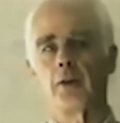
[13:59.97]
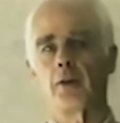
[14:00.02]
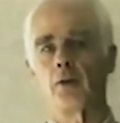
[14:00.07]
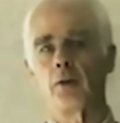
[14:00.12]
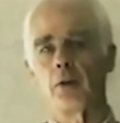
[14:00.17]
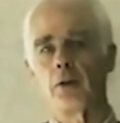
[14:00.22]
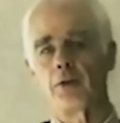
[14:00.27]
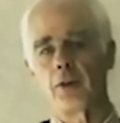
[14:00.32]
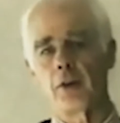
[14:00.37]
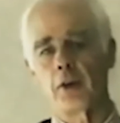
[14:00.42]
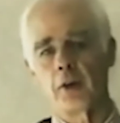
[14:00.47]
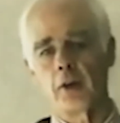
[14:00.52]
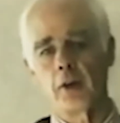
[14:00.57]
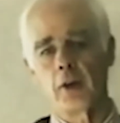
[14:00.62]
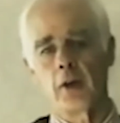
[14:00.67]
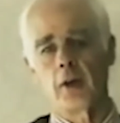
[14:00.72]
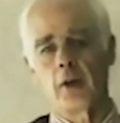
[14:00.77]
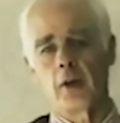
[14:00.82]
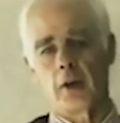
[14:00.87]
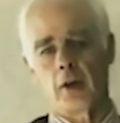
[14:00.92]
the river
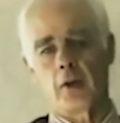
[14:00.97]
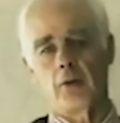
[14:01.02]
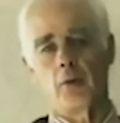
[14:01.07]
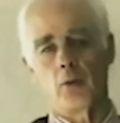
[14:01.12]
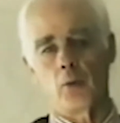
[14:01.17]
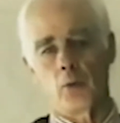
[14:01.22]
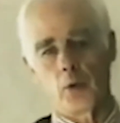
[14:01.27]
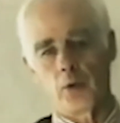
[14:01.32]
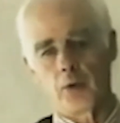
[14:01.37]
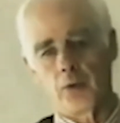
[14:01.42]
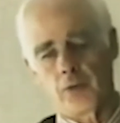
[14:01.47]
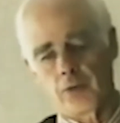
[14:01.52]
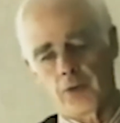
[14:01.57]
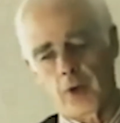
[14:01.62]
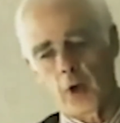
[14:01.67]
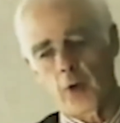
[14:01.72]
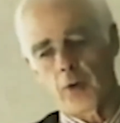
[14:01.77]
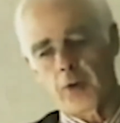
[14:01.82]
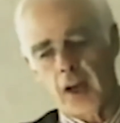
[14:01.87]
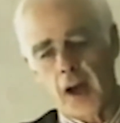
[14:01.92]
would
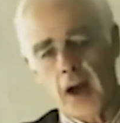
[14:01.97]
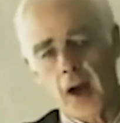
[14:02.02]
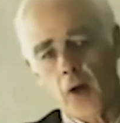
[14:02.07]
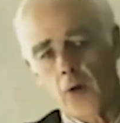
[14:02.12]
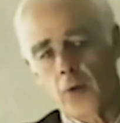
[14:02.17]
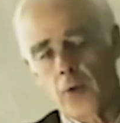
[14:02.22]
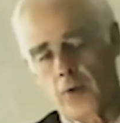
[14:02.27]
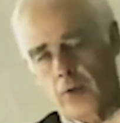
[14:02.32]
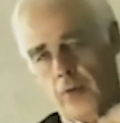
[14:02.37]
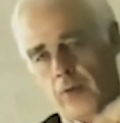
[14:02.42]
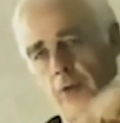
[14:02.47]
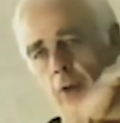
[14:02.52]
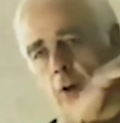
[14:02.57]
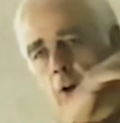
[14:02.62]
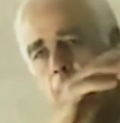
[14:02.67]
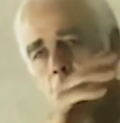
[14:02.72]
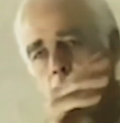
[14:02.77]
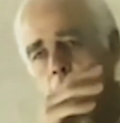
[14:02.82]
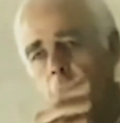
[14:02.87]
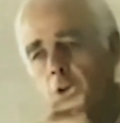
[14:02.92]
flow down
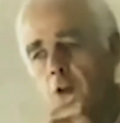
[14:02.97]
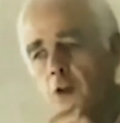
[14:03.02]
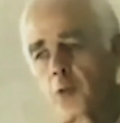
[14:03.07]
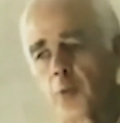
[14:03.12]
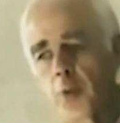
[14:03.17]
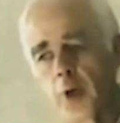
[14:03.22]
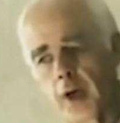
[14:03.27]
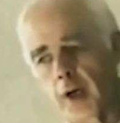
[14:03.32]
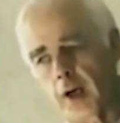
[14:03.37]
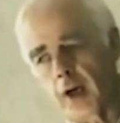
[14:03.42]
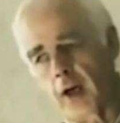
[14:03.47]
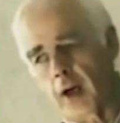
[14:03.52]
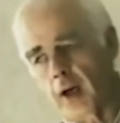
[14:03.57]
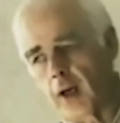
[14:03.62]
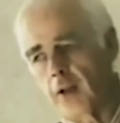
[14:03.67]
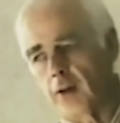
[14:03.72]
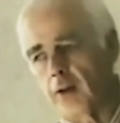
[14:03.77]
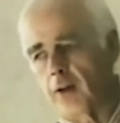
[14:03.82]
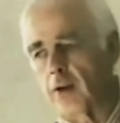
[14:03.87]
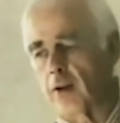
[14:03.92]
from the spring
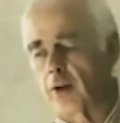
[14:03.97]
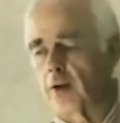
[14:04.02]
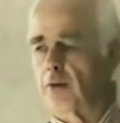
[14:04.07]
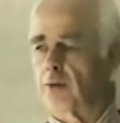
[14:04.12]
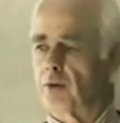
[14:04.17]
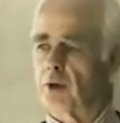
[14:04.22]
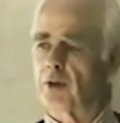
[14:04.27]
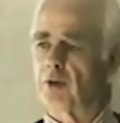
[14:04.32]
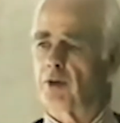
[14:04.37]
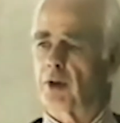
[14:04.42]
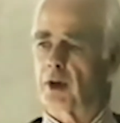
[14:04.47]
under the